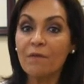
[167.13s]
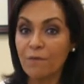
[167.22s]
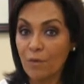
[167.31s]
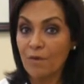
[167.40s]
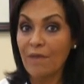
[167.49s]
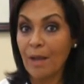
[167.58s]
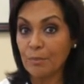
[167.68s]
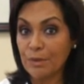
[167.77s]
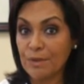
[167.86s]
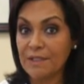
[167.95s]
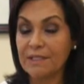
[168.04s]
for
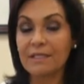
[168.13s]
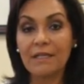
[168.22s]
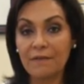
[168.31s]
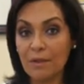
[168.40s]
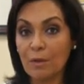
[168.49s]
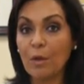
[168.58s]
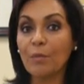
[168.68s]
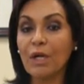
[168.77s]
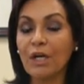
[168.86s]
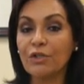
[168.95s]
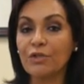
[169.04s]
that person in their
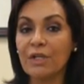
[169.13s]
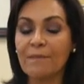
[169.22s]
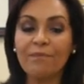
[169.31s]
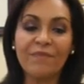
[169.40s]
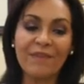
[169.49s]
home country.